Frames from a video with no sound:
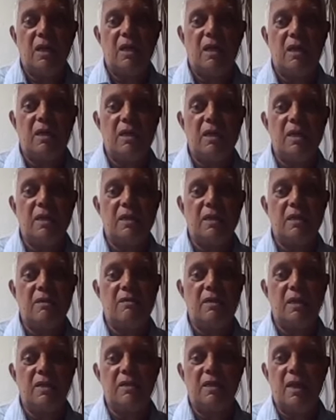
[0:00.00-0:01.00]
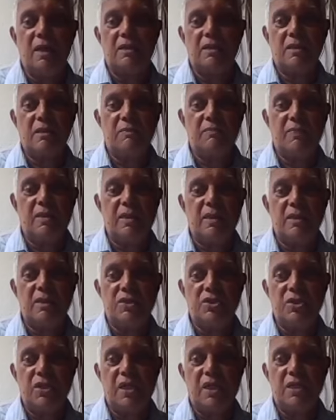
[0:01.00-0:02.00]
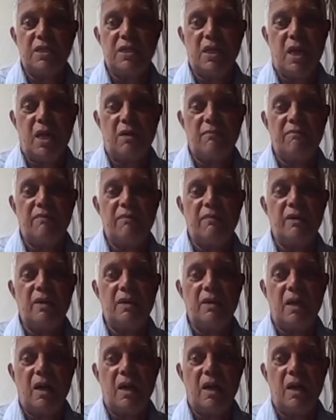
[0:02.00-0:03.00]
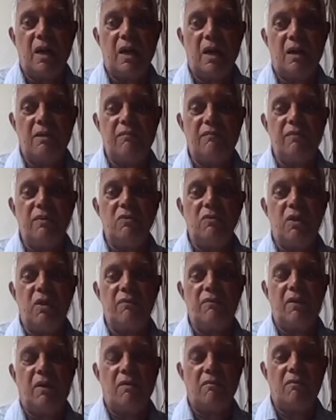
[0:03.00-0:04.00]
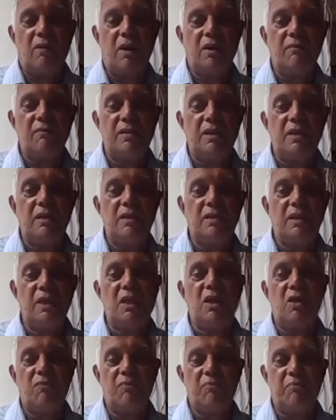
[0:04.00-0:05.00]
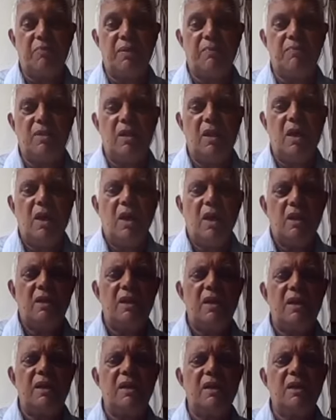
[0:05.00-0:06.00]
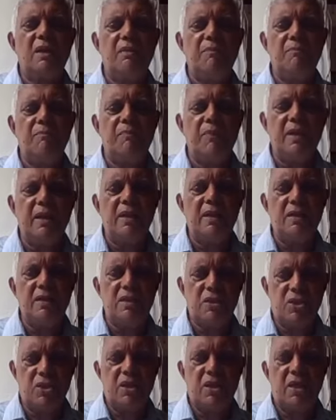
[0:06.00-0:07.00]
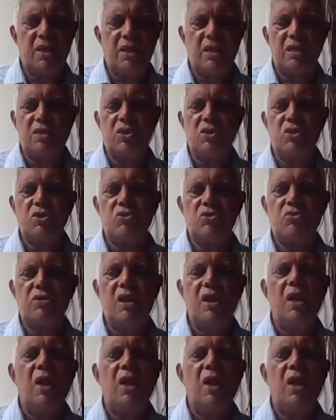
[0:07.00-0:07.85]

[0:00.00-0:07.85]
Let that completely change our view of what we think of people. Let it completely change.